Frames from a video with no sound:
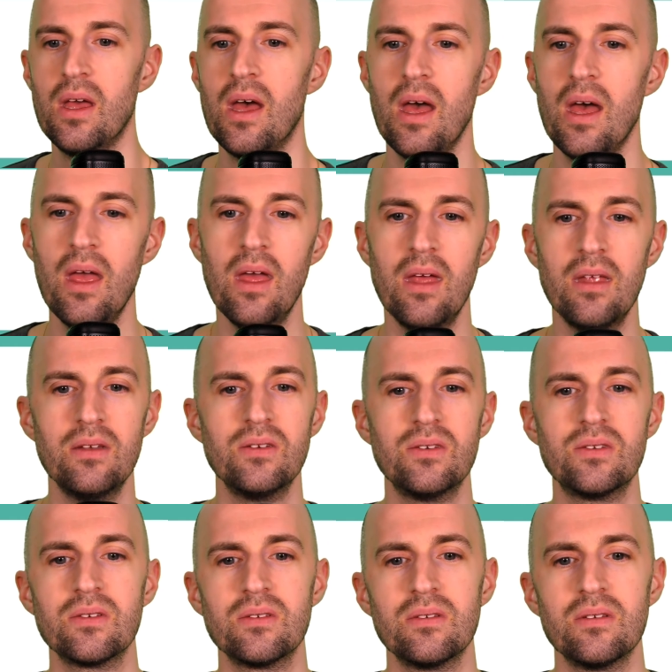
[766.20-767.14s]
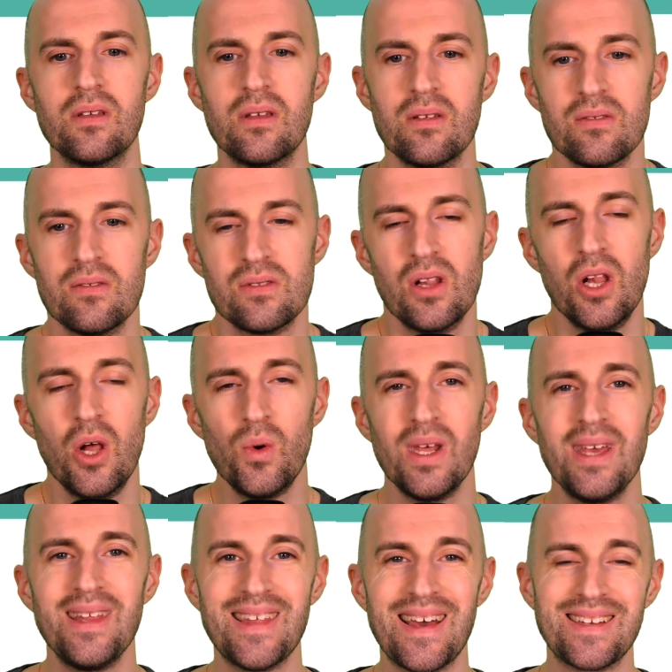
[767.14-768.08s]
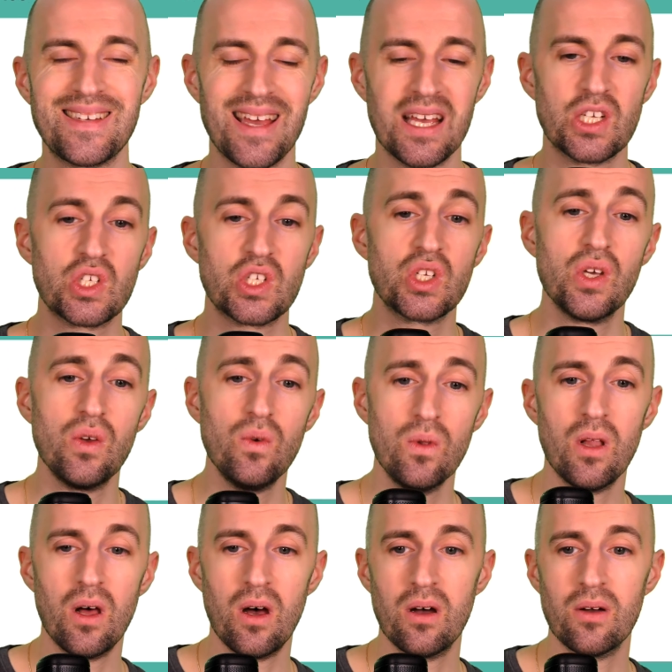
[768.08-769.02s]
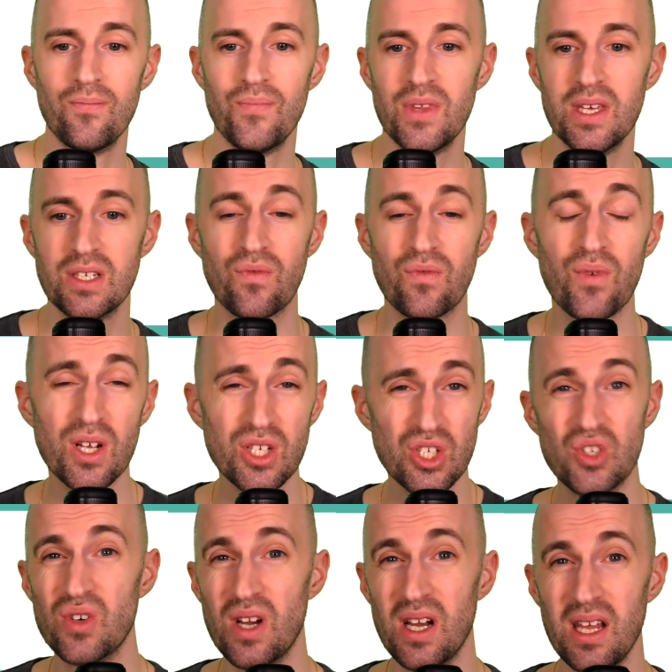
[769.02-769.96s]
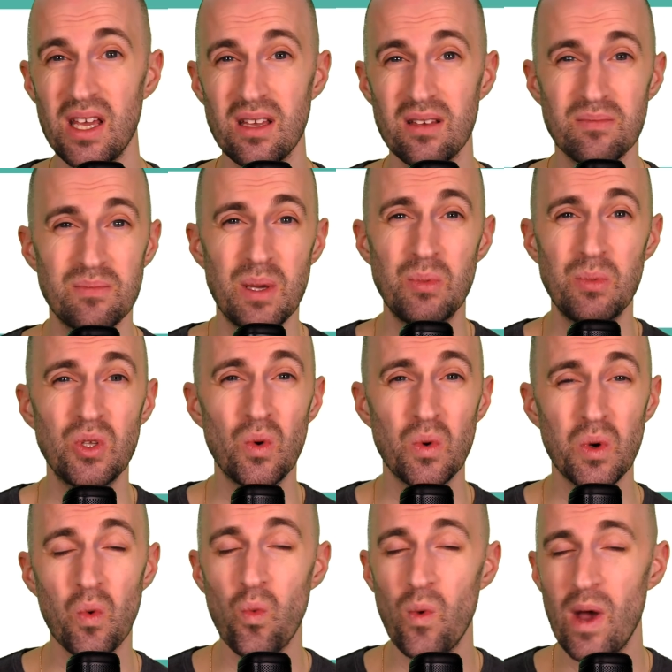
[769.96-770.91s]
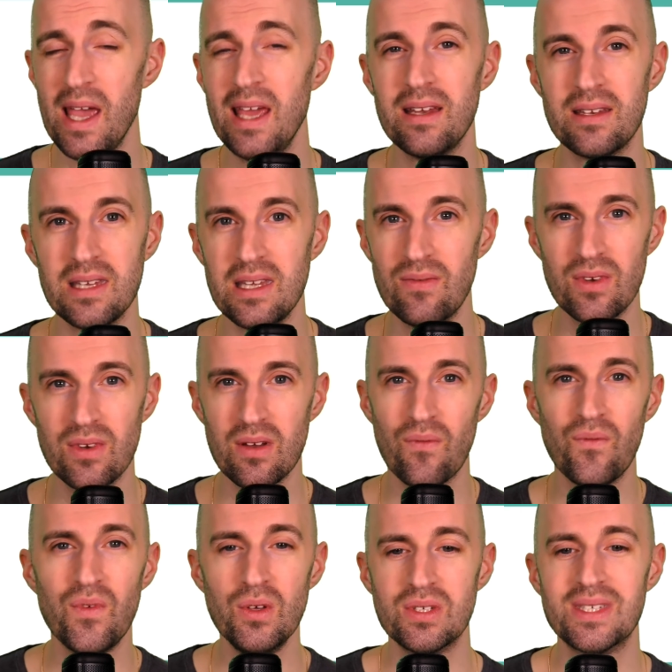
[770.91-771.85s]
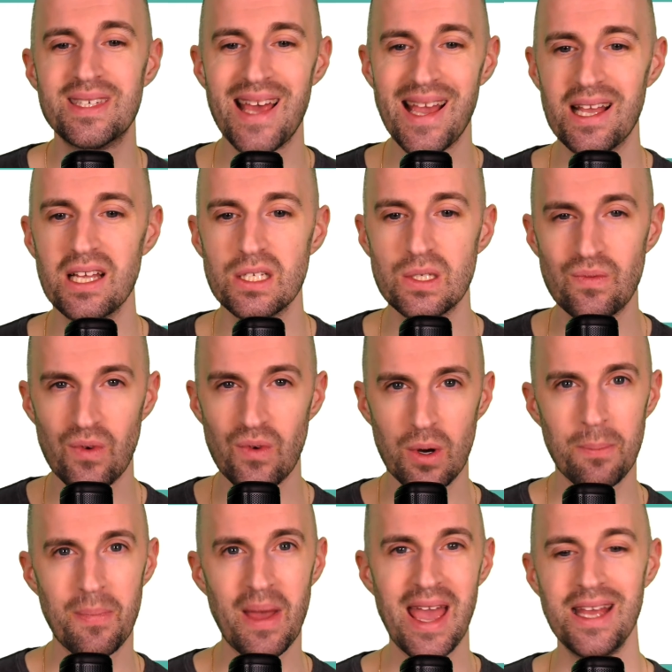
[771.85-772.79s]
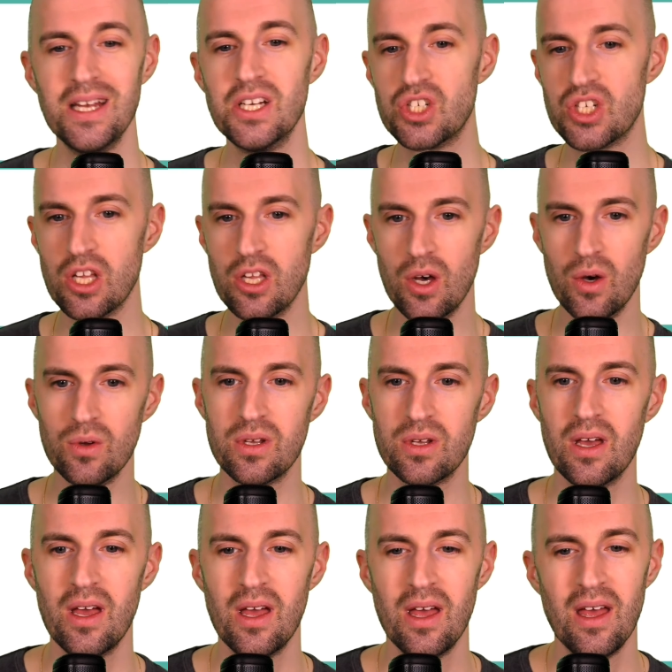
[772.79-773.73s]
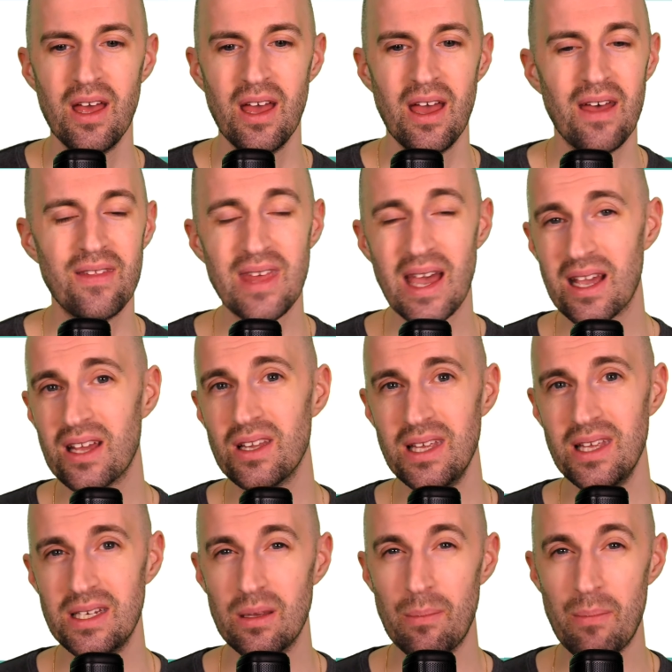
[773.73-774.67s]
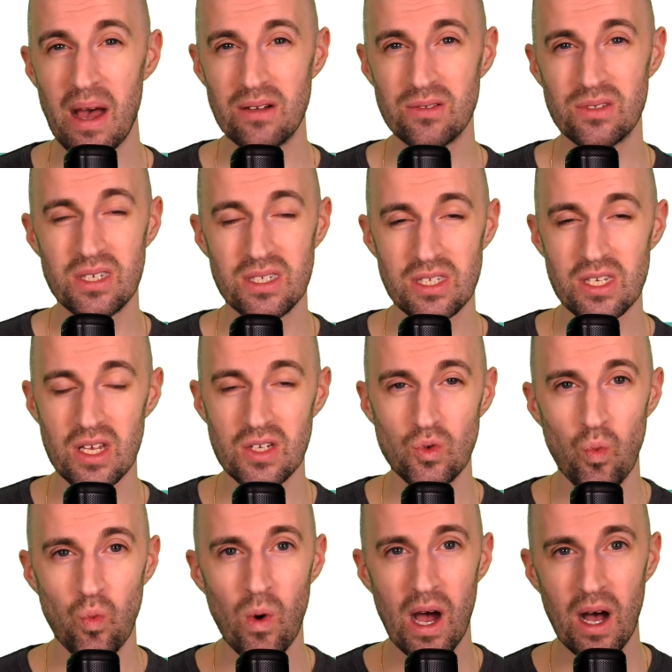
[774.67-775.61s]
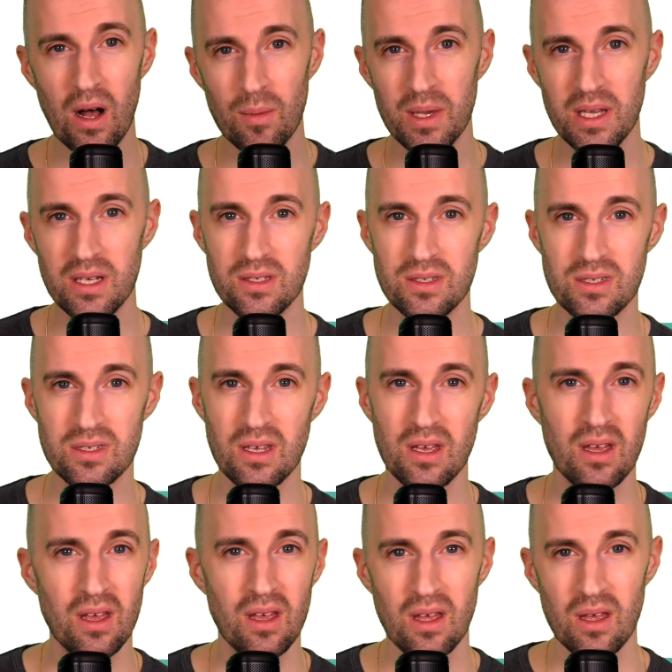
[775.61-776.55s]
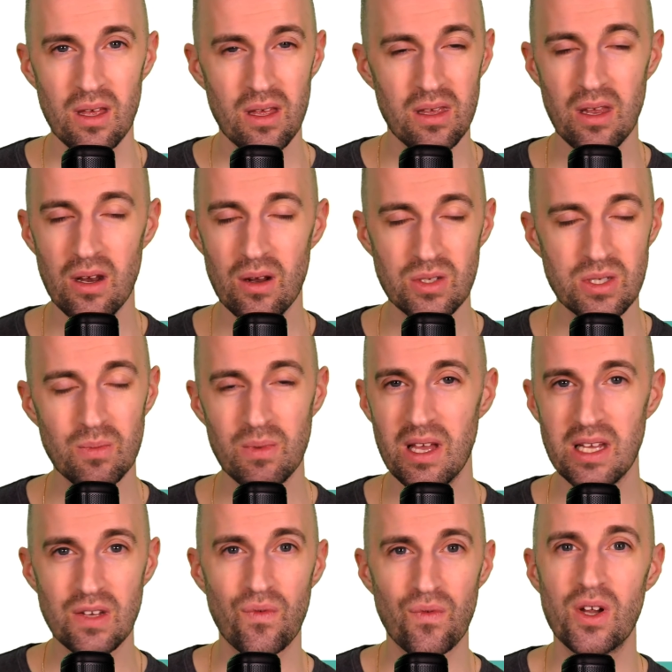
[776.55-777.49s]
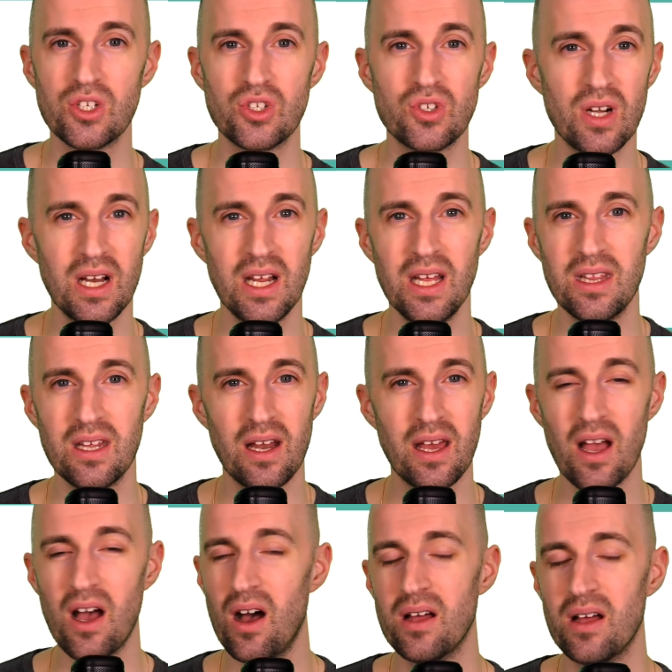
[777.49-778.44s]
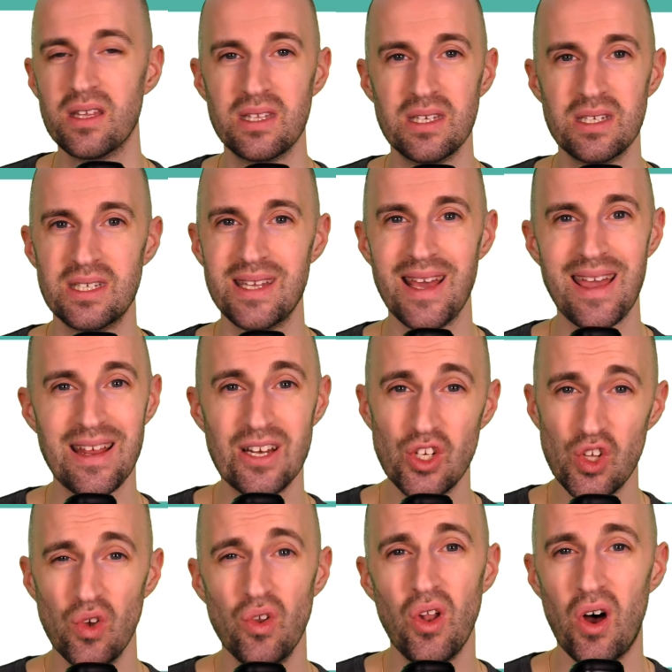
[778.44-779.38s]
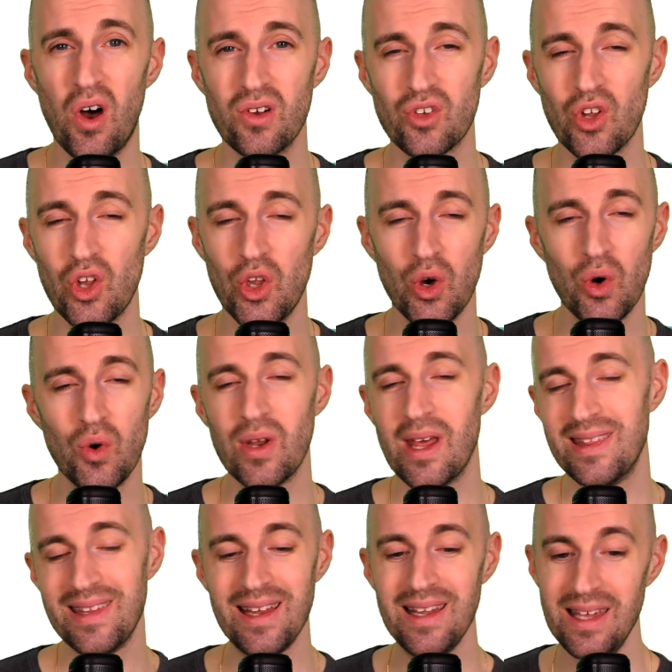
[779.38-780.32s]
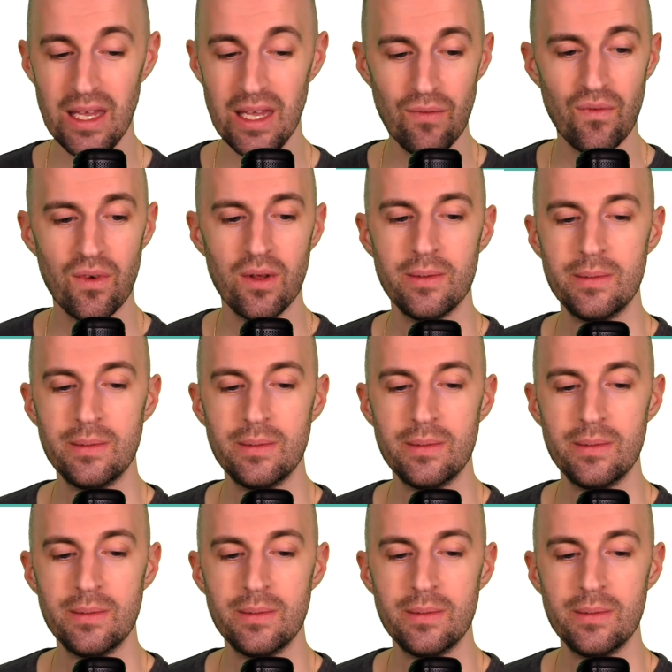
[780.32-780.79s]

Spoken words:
And loading that takes too long is frustrating. People don't want to wait even a few seconds for a page to load. And that can lead to bounces as well because, someone gets frustrated. They're like, this is taking too long to load, and they leave.